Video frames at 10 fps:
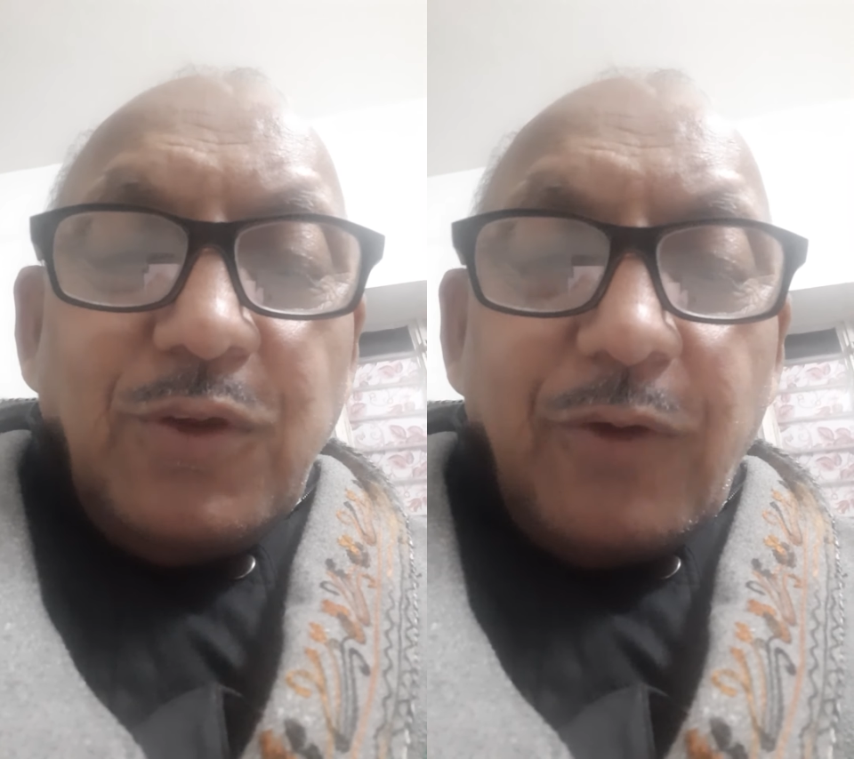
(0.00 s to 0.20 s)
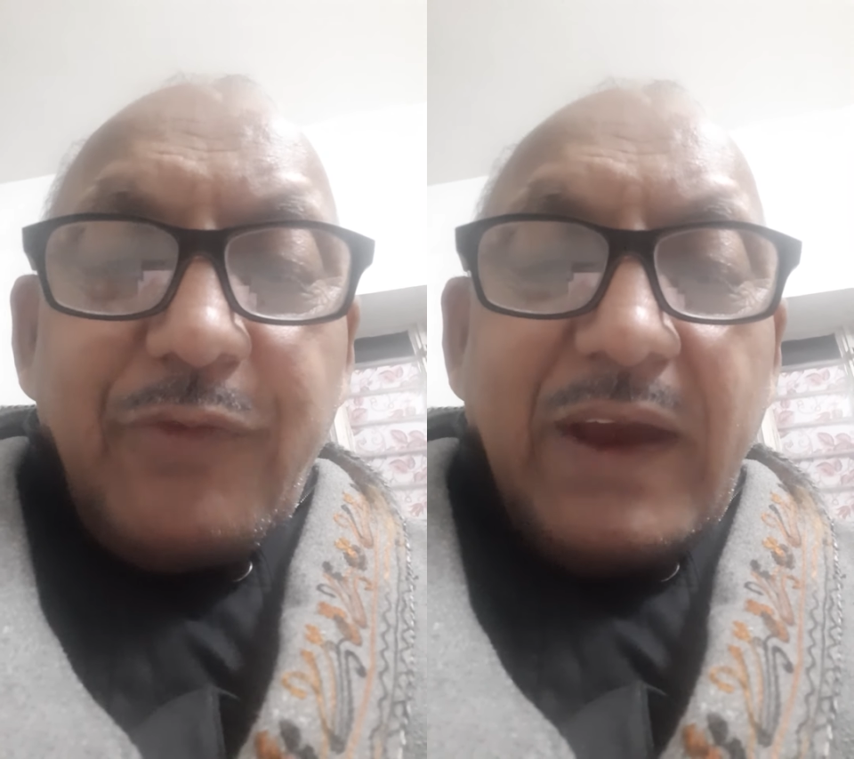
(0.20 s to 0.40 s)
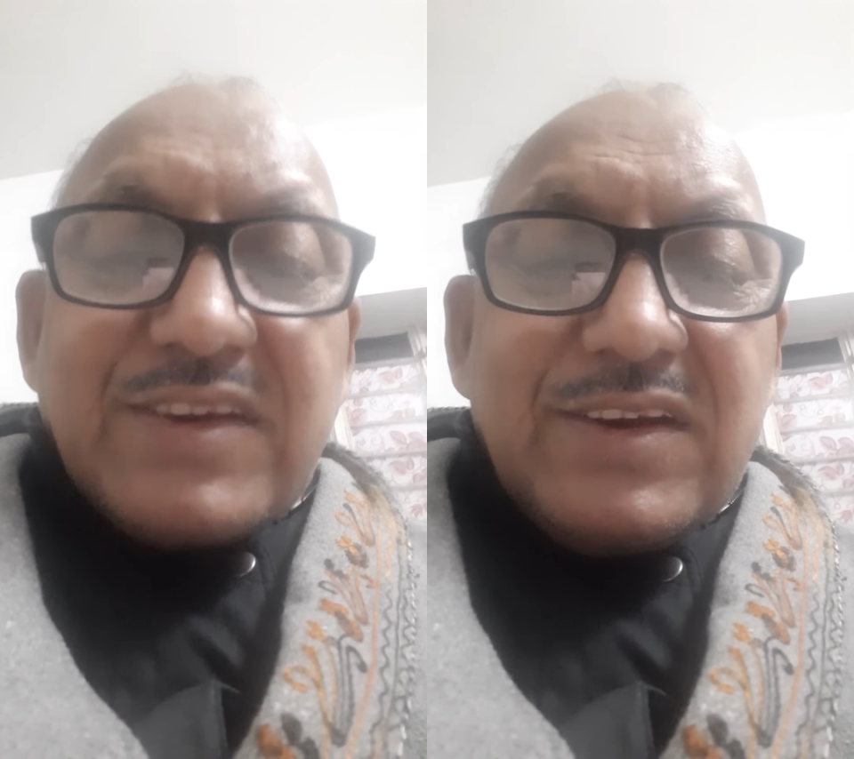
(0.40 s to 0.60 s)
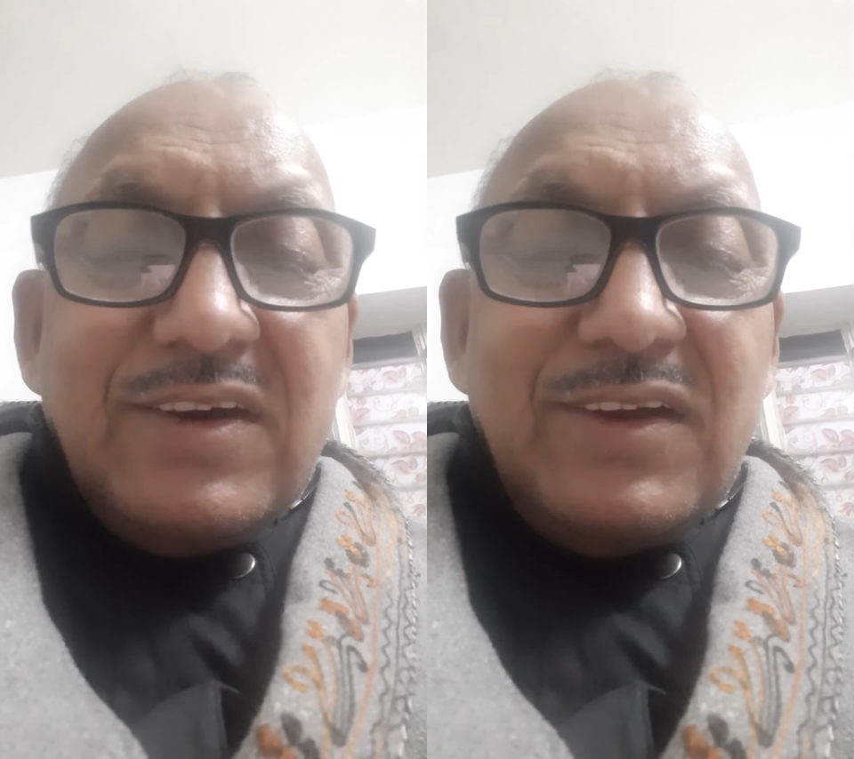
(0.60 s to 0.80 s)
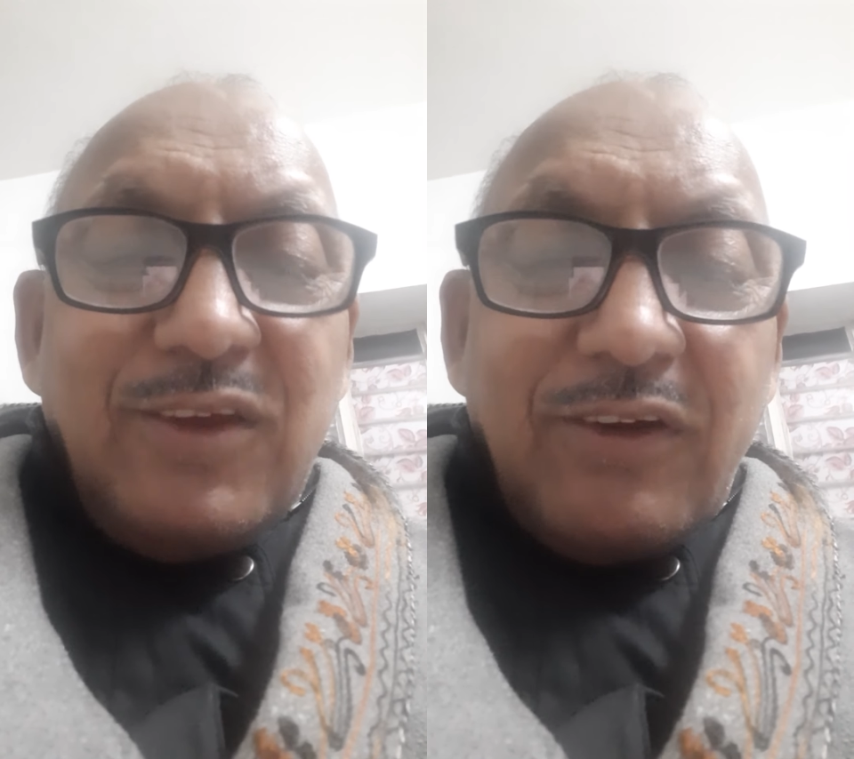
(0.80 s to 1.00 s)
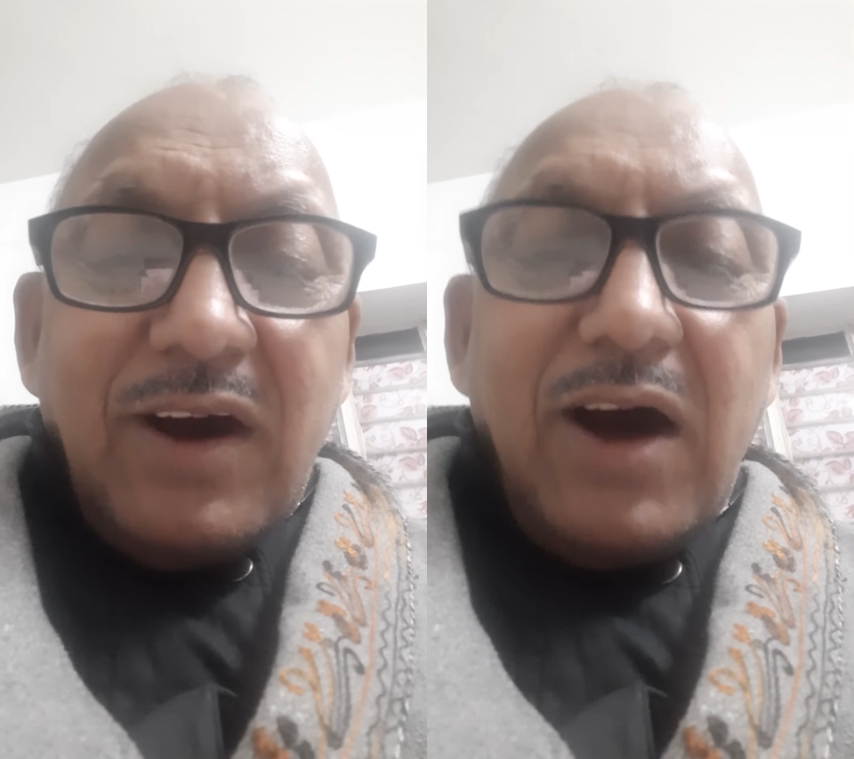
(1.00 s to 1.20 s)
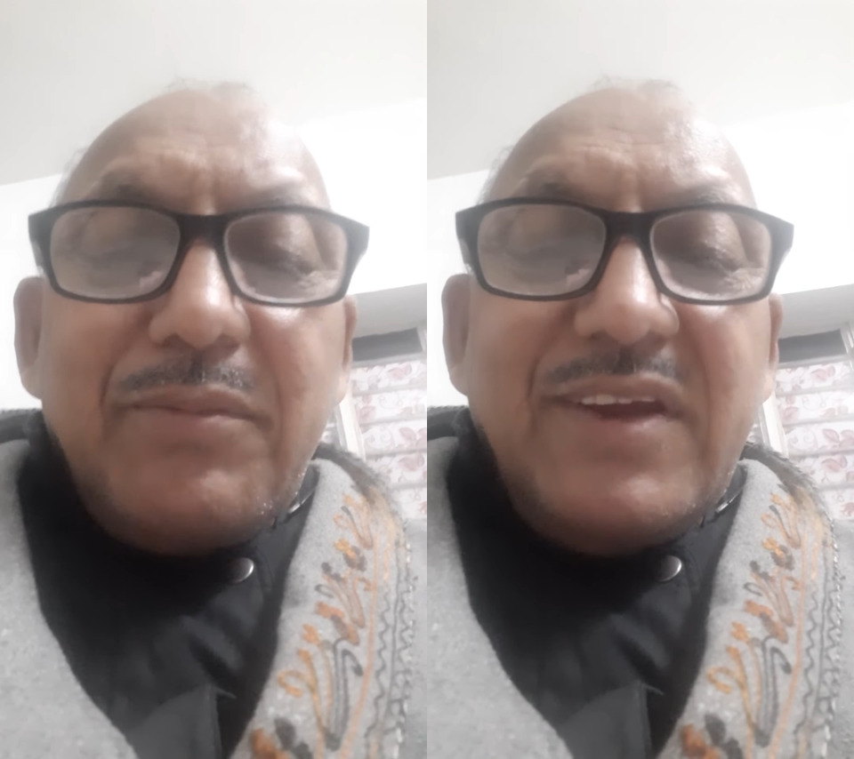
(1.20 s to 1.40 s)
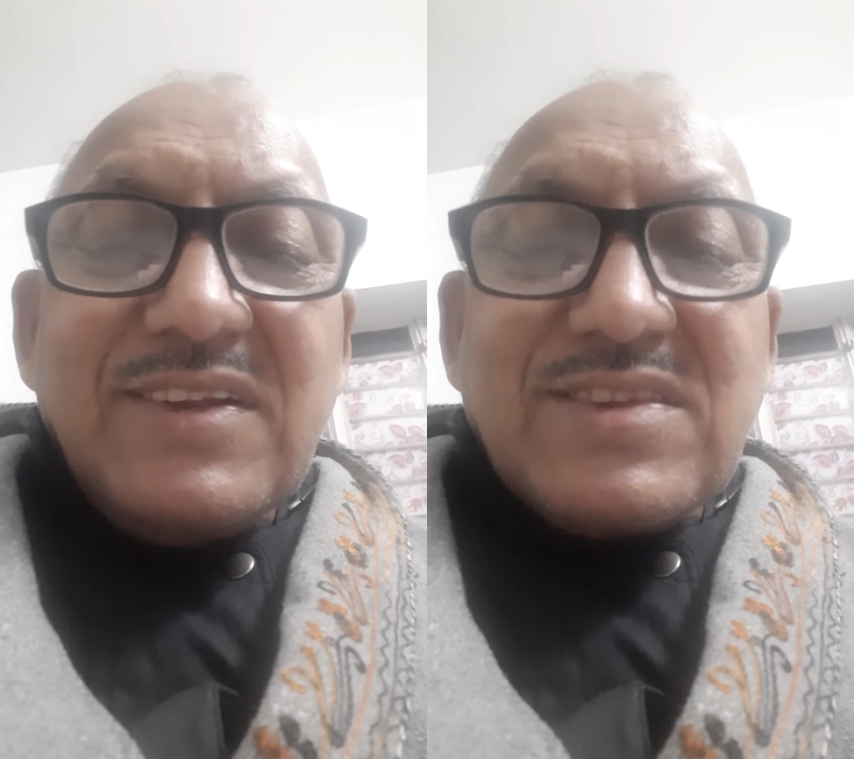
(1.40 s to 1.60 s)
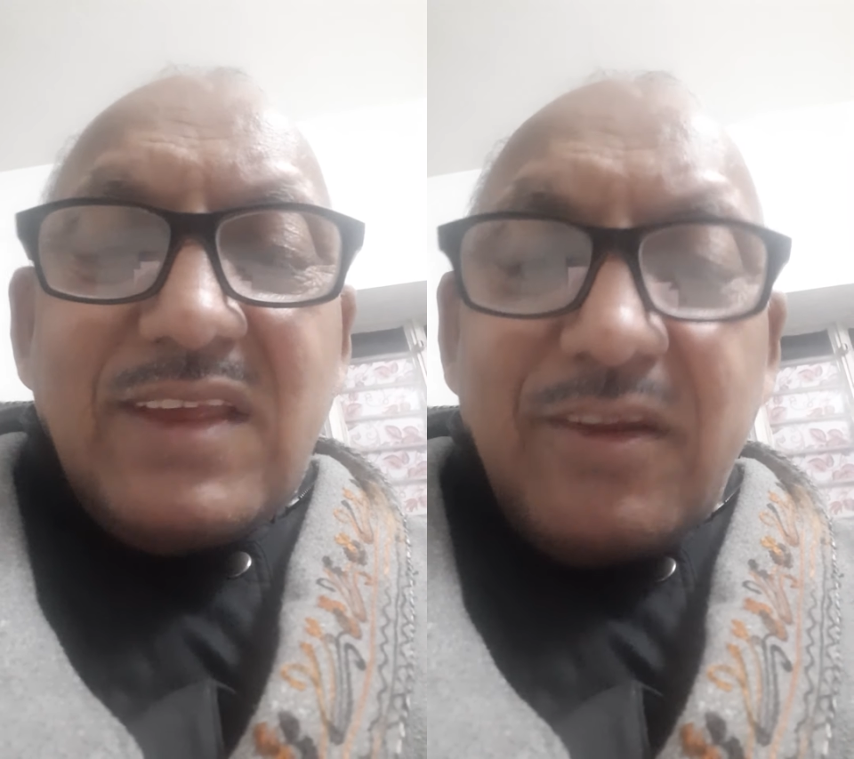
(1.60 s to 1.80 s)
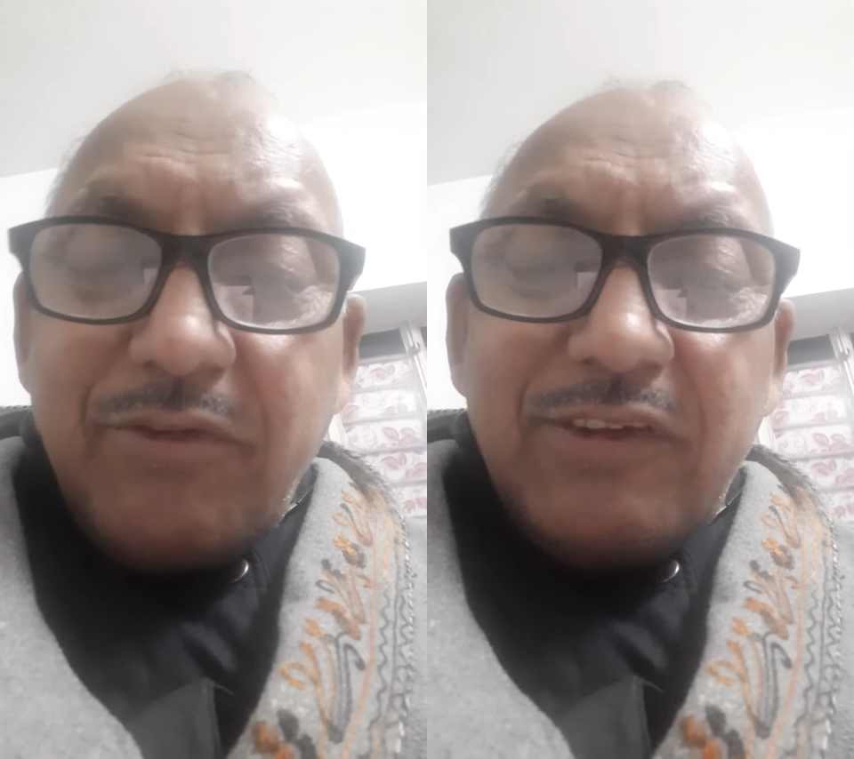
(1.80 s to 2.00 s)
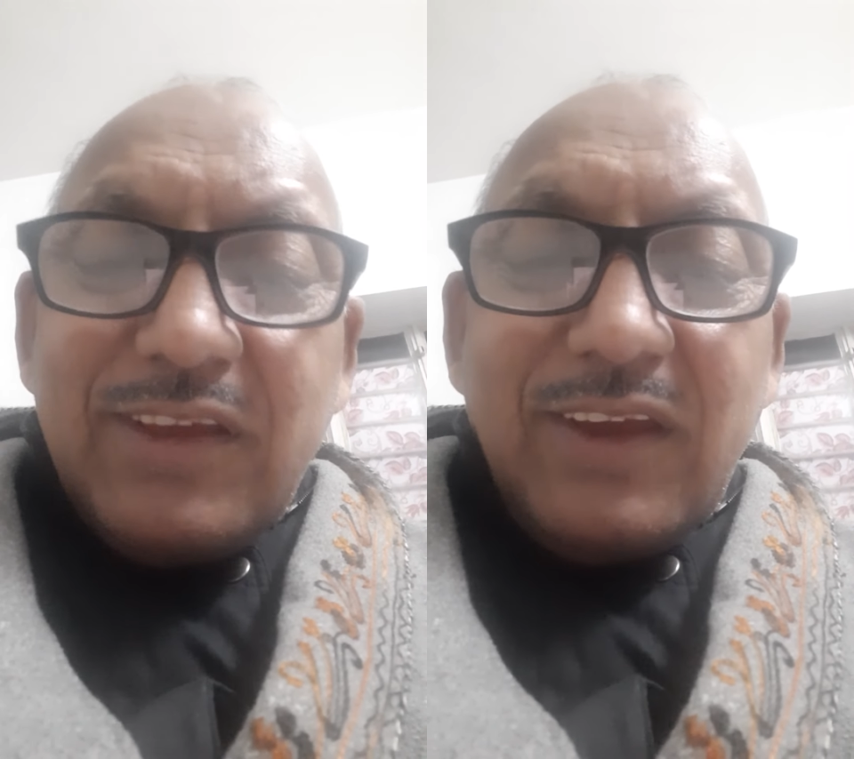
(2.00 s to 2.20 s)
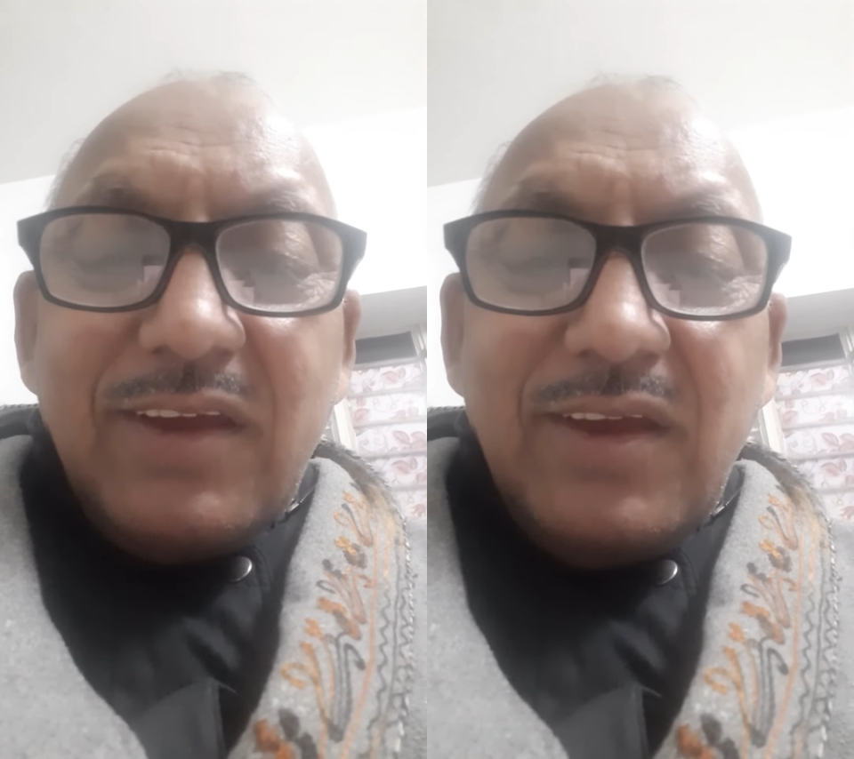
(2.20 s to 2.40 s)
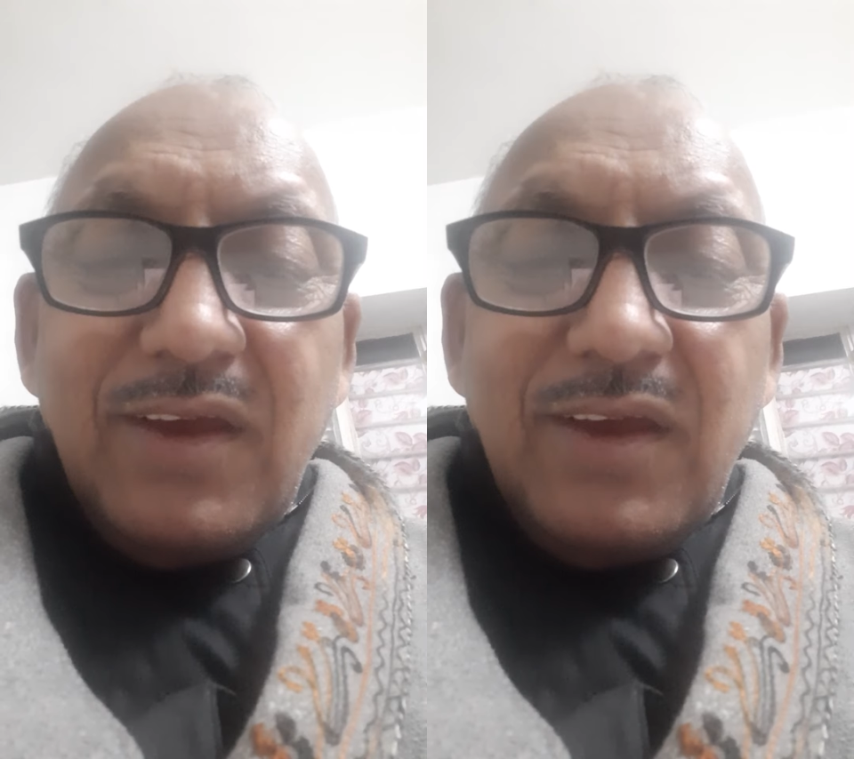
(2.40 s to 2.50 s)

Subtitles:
your fashion, your garments and everything.